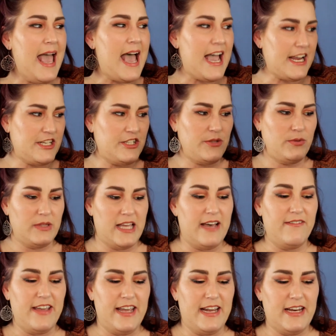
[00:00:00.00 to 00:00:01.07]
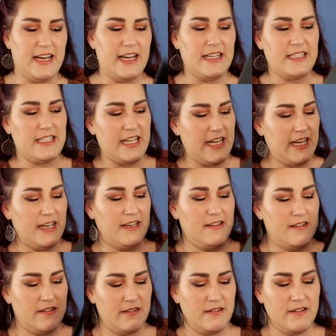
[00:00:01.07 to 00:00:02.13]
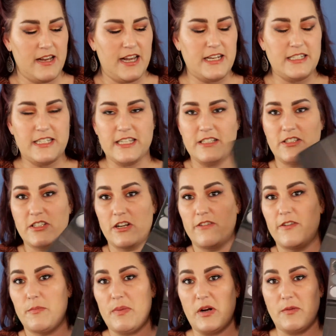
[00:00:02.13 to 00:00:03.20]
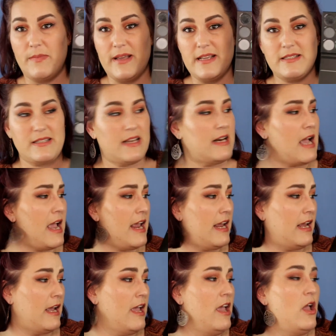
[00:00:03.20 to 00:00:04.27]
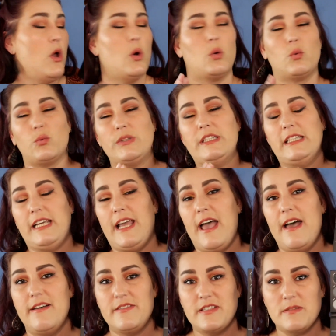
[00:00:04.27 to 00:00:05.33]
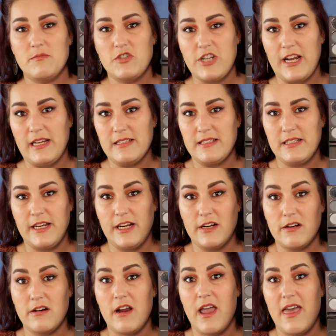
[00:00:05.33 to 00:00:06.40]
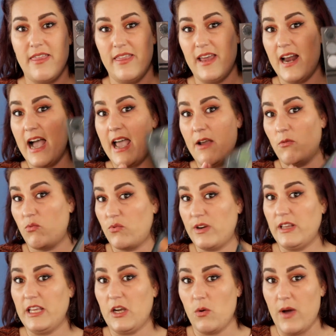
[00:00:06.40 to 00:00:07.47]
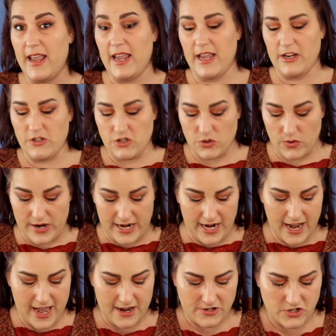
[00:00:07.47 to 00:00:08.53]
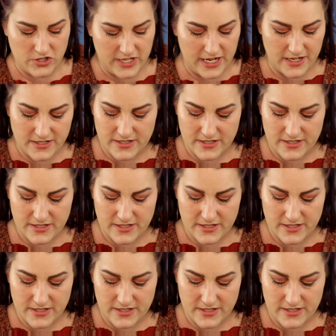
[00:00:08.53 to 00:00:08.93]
I do love it. It did it did serve a purpose and I really have some shades in here that I really quite enjoy actually.